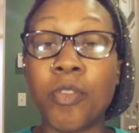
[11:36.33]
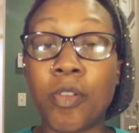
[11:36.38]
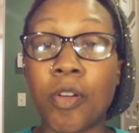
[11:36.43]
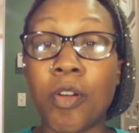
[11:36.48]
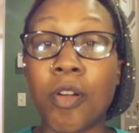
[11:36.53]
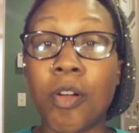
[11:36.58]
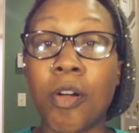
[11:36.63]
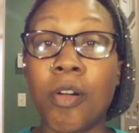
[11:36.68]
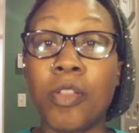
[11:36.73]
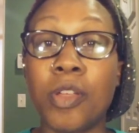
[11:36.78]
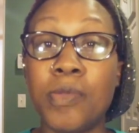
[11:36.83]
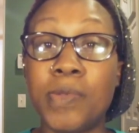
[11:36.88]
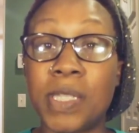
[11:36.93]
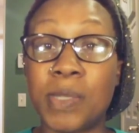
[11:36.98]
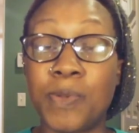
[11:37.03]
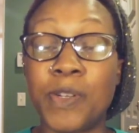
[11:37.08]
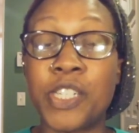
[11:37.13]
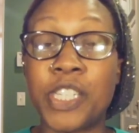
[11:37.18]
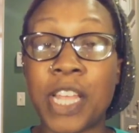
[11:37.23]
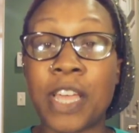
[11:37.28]
girl who was
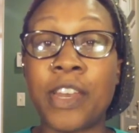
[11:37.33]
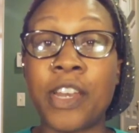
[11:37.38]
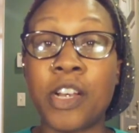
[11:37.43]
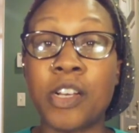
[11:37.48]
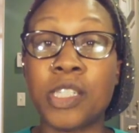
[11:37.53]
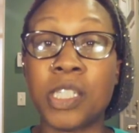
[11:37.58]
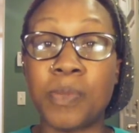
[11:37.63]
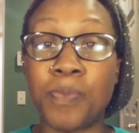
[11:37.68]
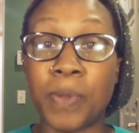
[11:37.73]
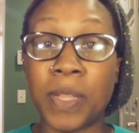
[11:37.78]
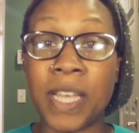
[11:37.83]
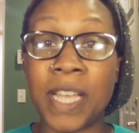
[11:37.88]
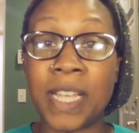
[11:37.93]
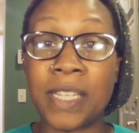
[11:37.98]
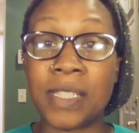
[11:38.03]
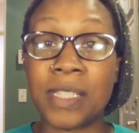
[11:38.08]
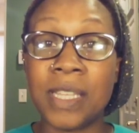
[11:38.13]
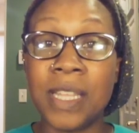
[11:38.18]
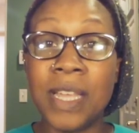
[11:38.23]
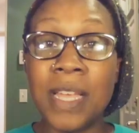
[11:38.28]
pushed down in her
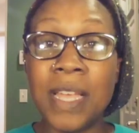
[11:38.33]
splits,